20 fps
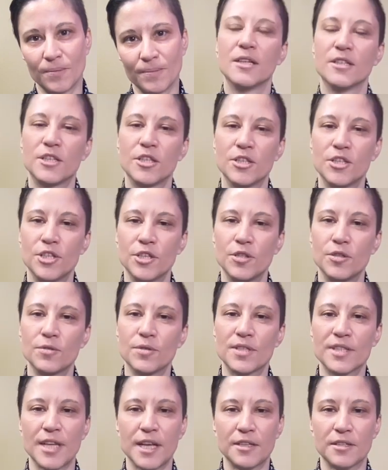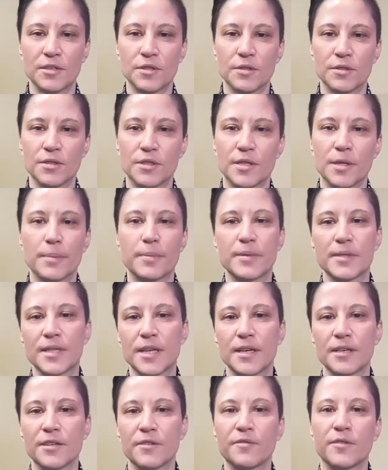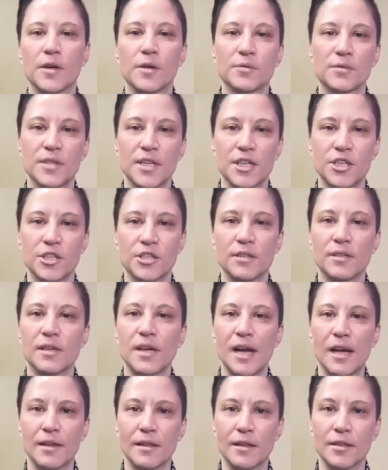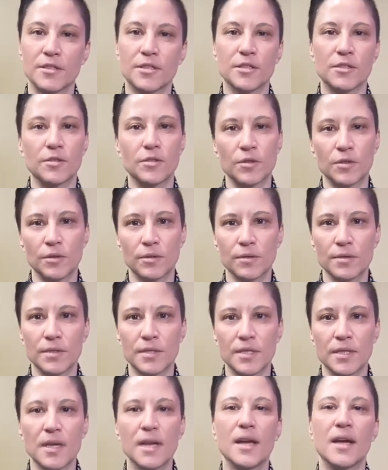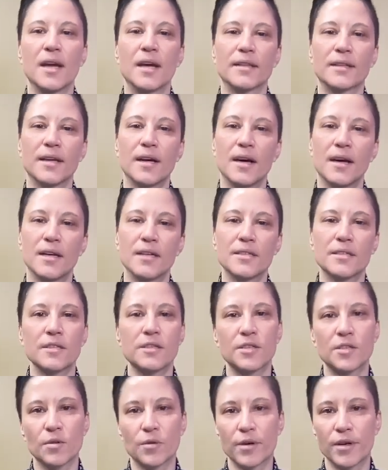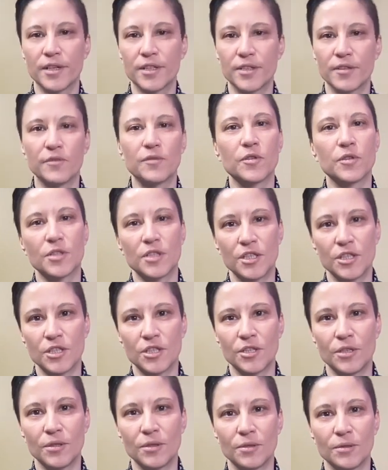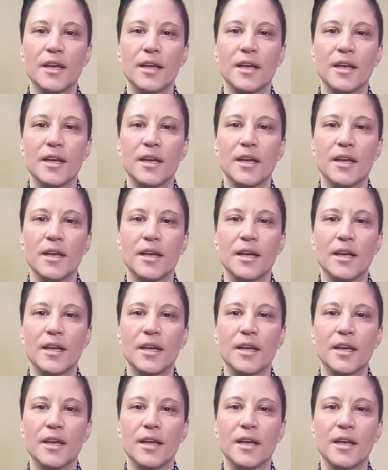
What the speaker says: TGEU statutes represent the foundational guidelines and rules and the highest authority for TGEU.